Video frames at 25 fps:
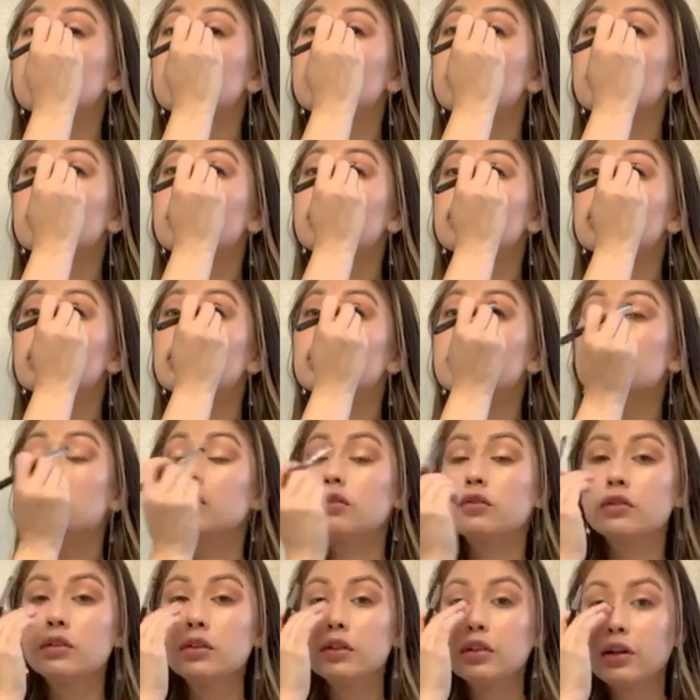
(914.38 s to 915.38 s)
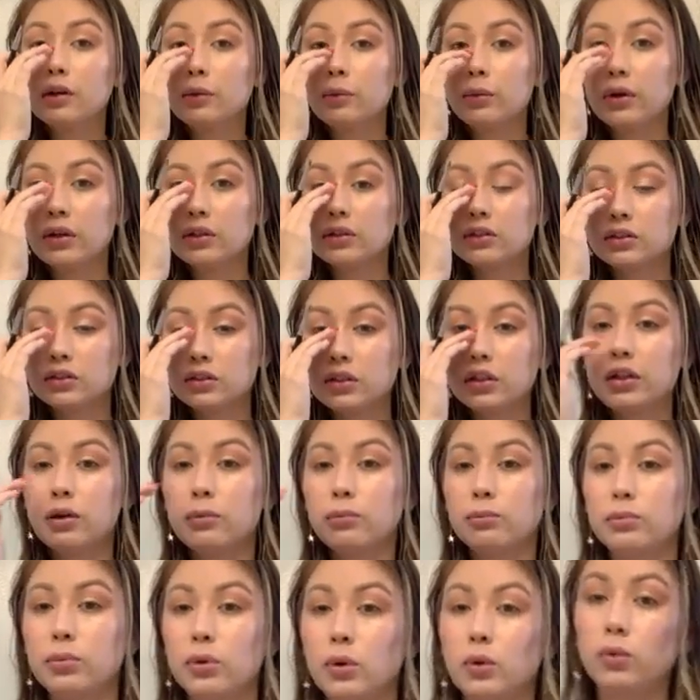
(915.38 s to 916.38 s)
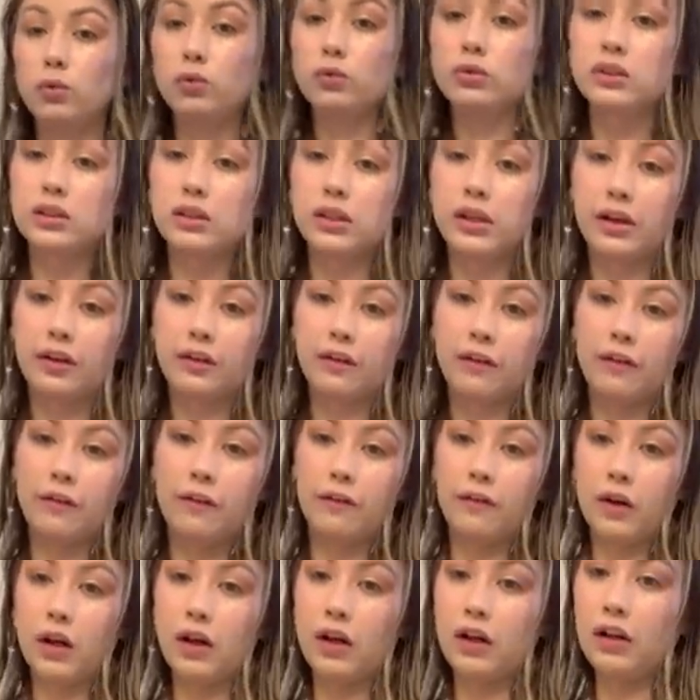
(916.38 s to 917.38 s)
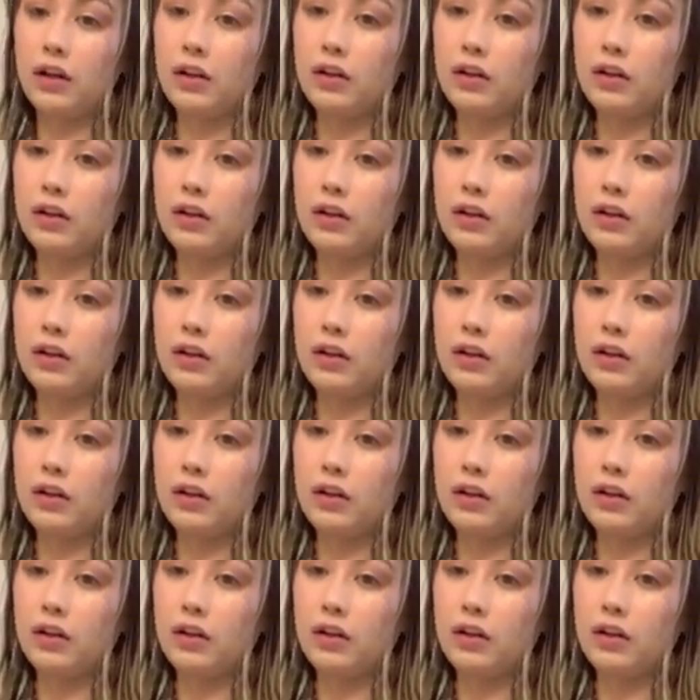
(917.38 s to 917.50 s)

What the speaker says: I feel like I'm wearing such like a bold, like fun fit.